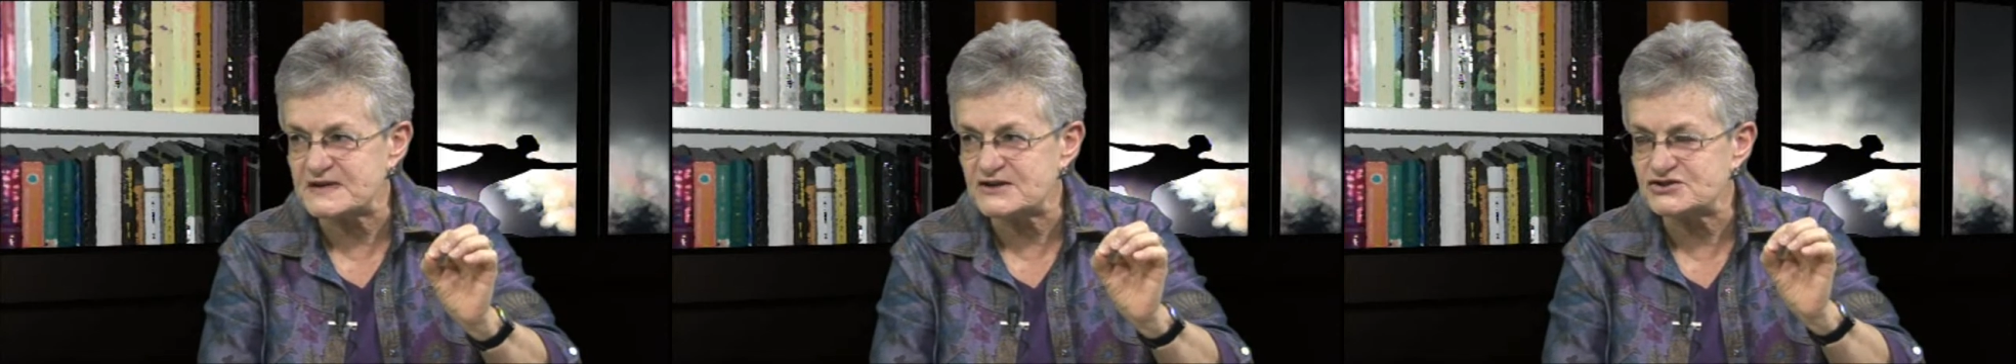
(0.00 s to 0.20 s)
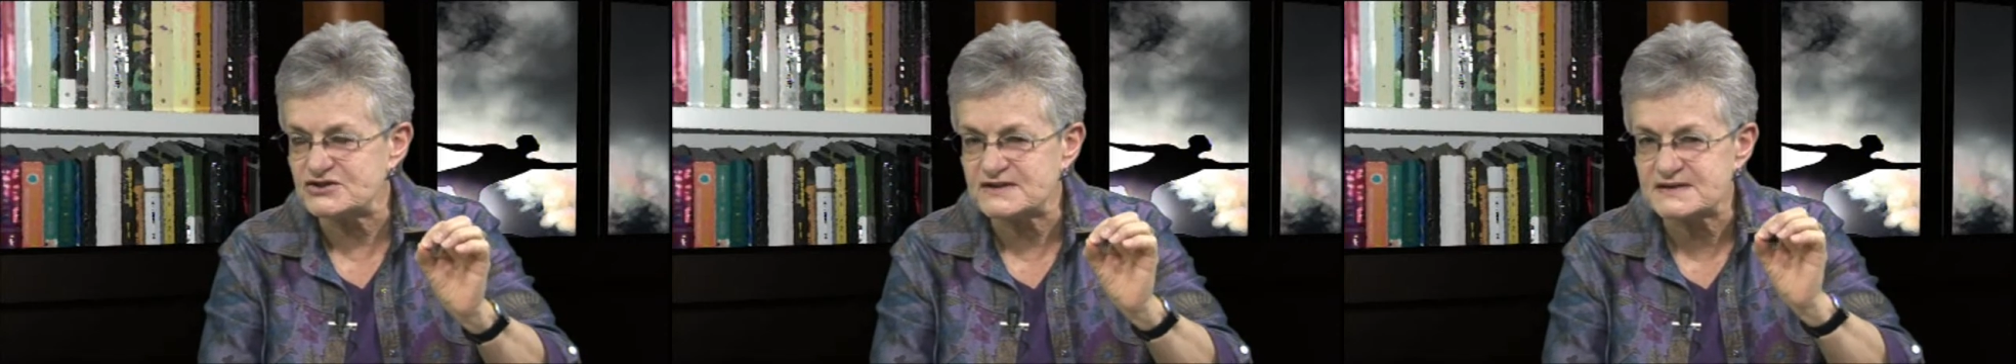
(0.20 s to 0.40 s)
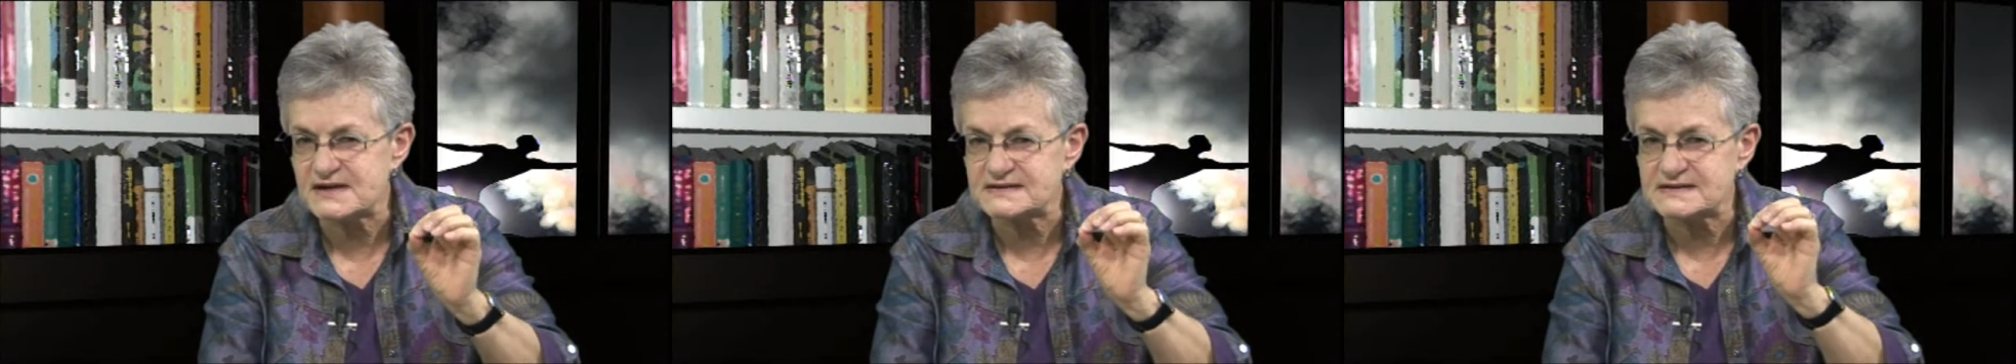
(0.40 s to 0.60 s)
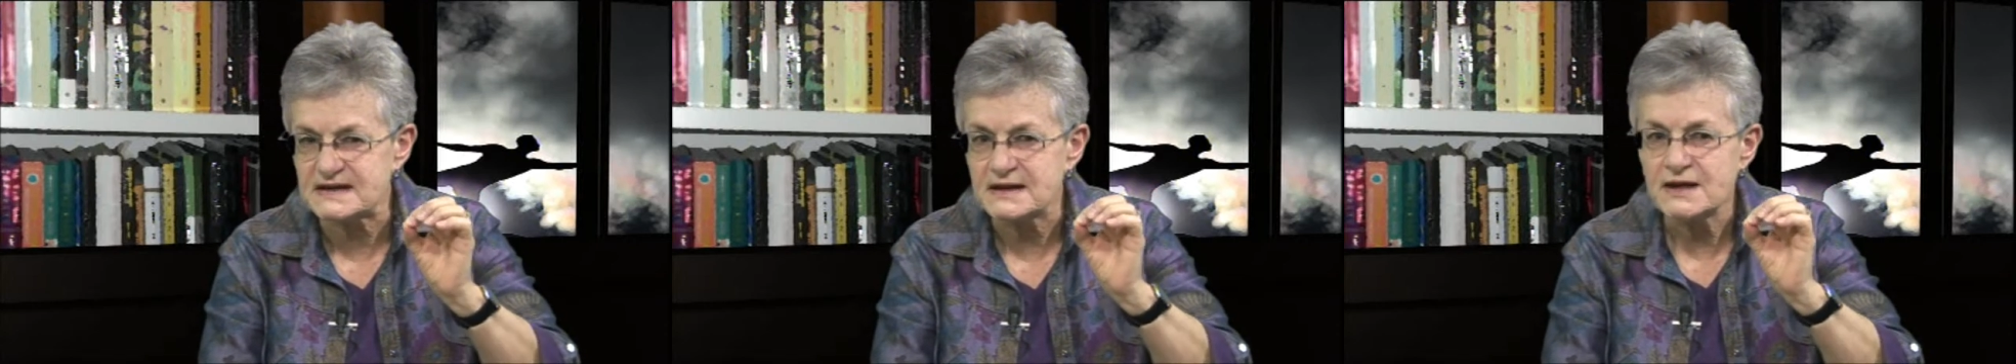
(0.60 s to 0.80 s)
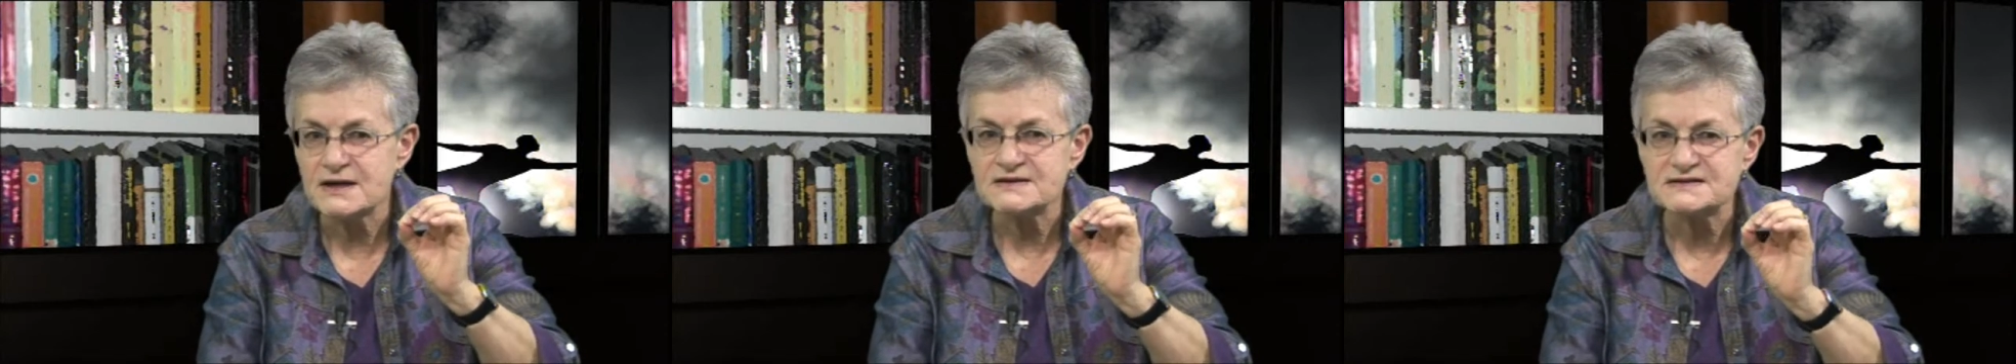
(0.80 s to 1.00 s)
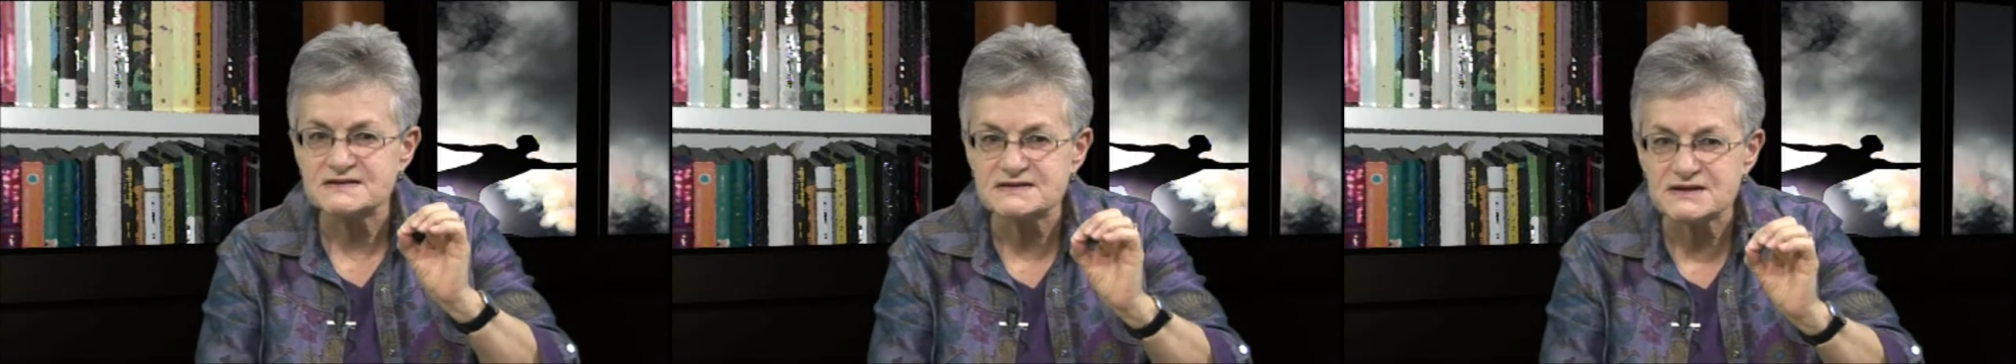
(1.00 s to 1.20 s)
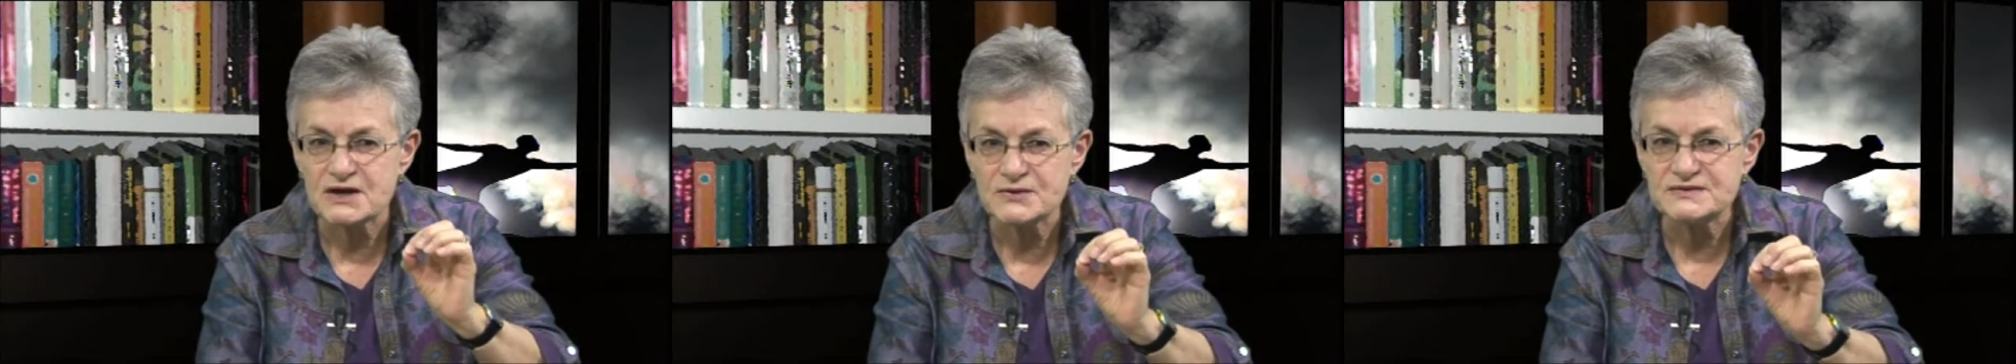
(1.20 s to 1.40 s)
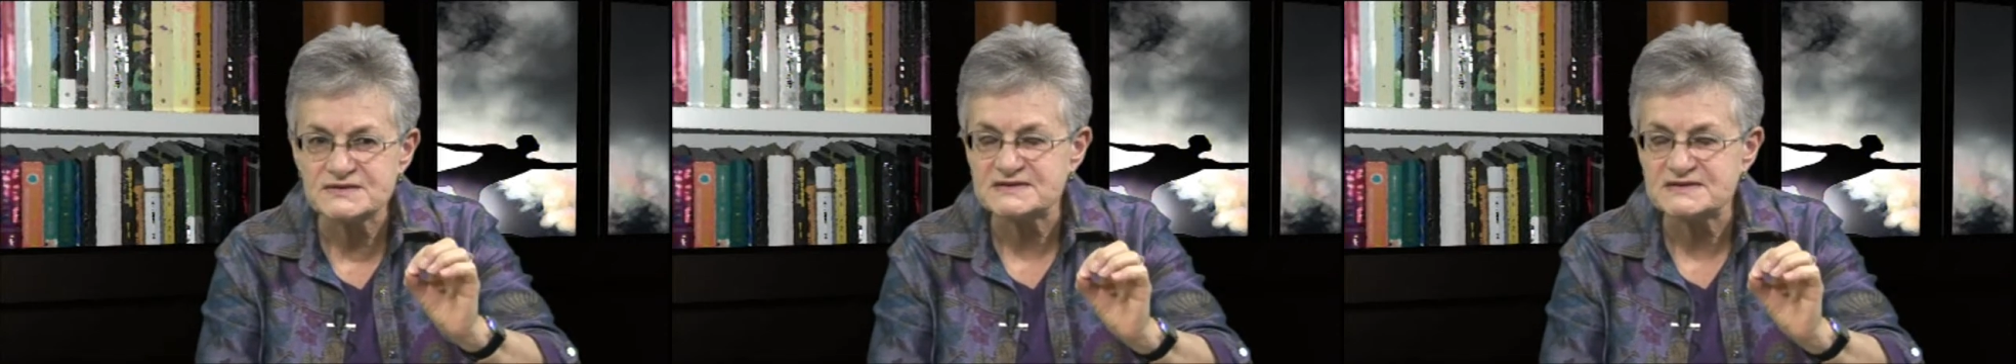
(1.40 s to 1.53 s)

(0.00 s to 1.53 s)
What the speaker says: and she does it so